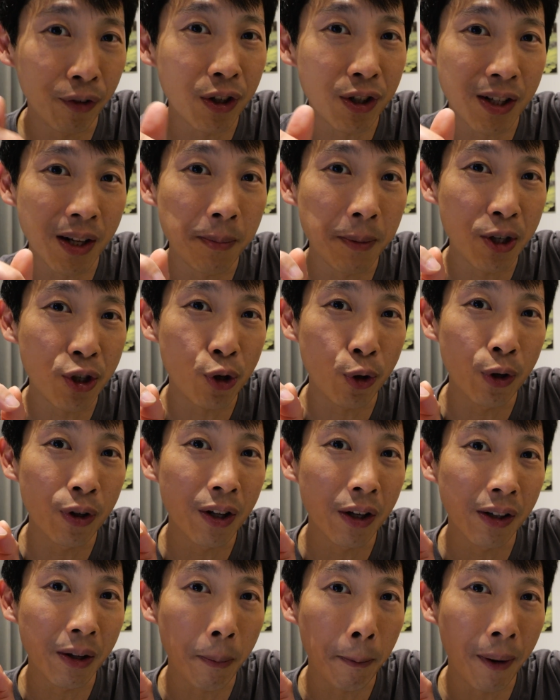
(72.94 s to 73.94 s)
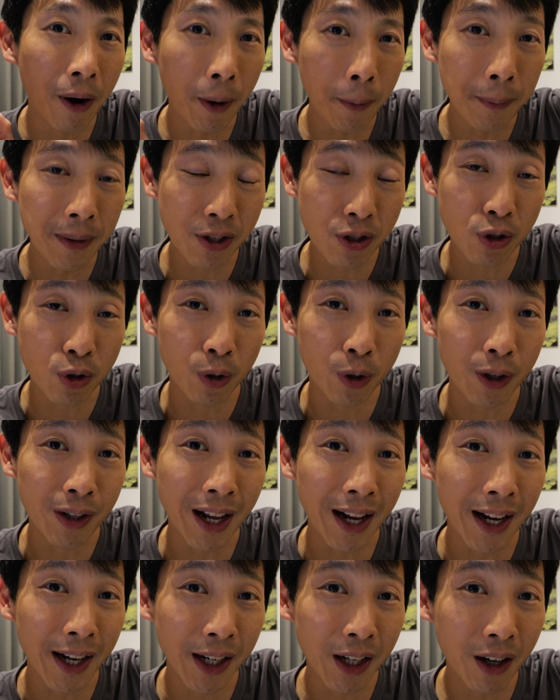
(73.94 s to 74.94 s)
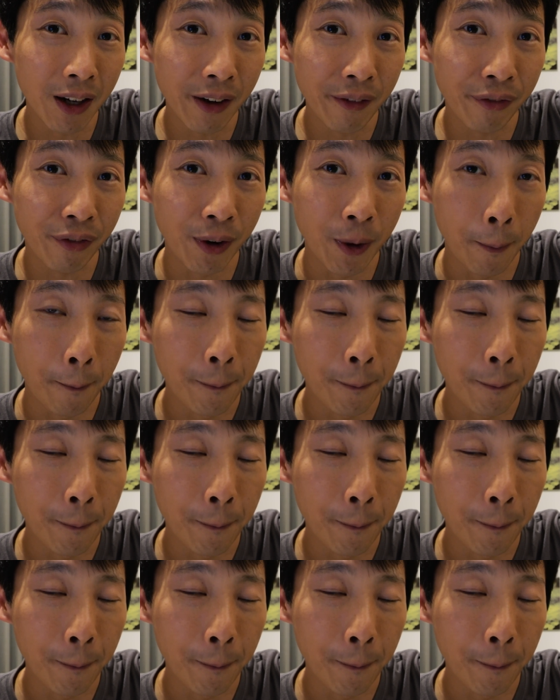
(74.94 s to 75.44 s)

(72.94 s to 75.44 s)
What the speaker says: first, let me show you the department store that I got it from.